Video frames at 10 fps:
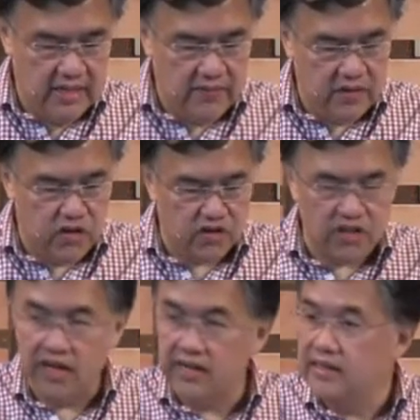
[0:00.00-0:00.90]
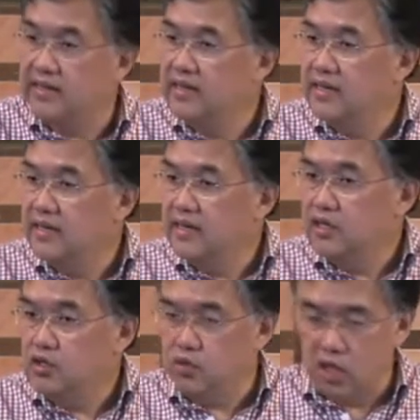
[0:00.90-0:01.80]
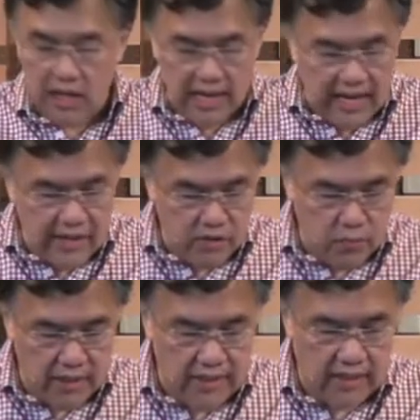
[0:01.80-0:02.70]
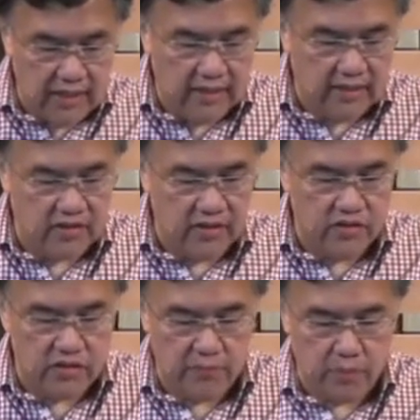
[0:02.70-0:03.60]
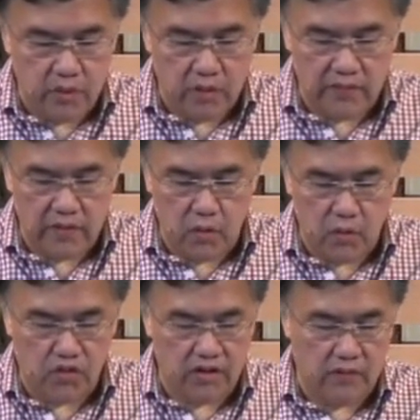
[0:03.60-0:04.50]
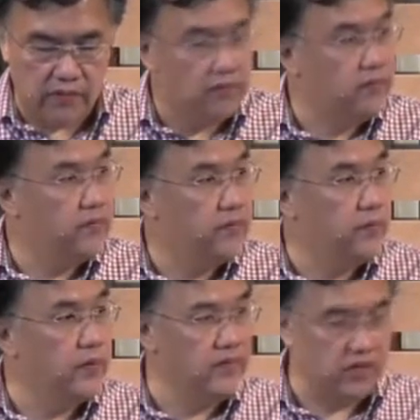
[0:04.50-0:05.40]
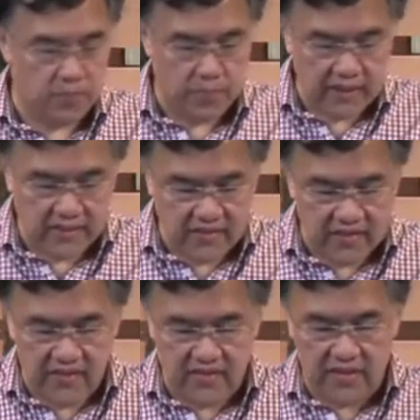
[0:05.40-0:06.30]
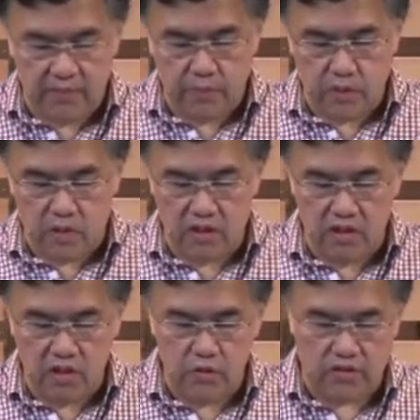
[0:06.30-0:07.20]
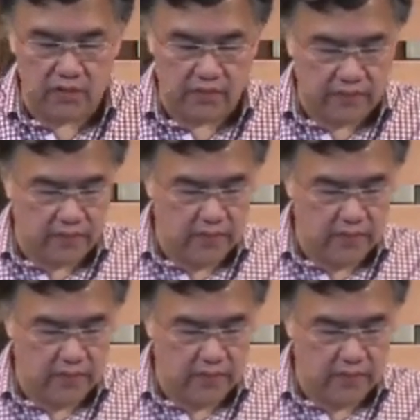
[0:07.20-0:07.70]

Verse 9, do not lie to one another, since you have put off the old self with its practices and put on the new self.